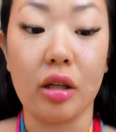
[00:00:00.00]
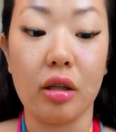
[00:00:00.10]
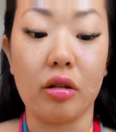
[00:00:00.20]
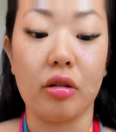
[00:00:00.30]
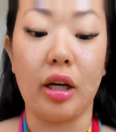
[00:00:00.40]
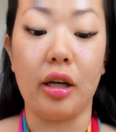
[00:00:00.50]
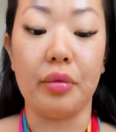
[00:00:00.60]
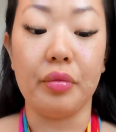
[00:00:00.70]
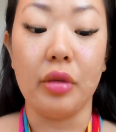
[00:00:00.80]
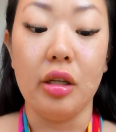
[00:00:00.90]
Great.
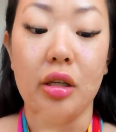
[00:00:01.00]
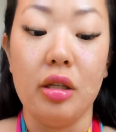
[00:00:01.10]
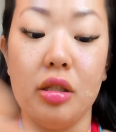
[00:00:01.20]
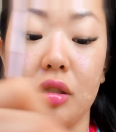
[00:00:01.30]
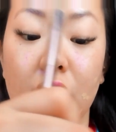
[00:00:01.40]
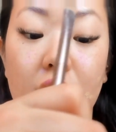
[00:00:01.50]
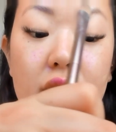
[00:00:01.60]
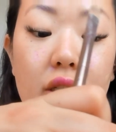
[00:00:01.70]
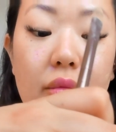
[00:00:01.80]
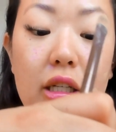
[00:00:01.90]
So
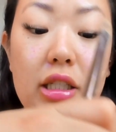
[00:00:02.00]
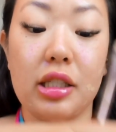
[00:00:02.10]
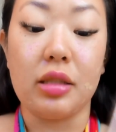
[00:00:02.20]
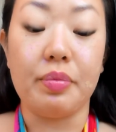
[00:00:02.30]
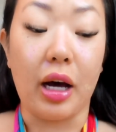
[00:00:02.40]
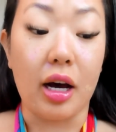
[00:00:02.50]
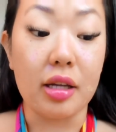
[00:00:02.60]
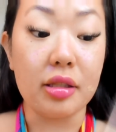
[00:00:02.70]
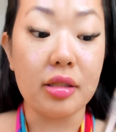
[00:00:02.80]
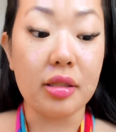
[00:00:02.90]
those are my
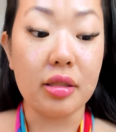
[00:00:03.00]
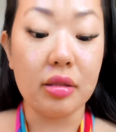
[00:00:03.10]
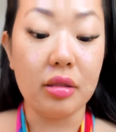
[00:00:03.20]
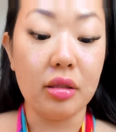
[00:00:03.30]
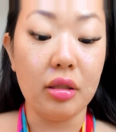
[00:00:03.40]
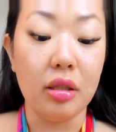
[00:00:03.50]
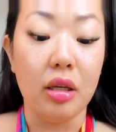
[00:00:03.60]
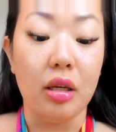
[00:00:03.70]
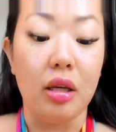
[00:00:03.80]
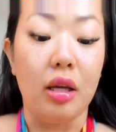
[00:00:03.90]
spots.
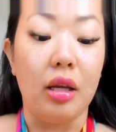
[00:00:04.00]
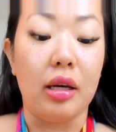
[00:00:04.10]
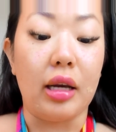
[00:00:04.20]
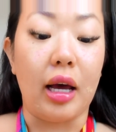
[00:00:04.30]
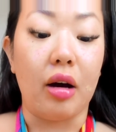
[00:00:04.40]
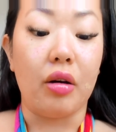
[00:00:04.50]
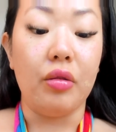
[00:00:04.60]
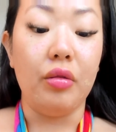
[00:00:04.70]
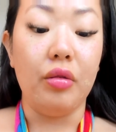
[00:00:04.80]
Now,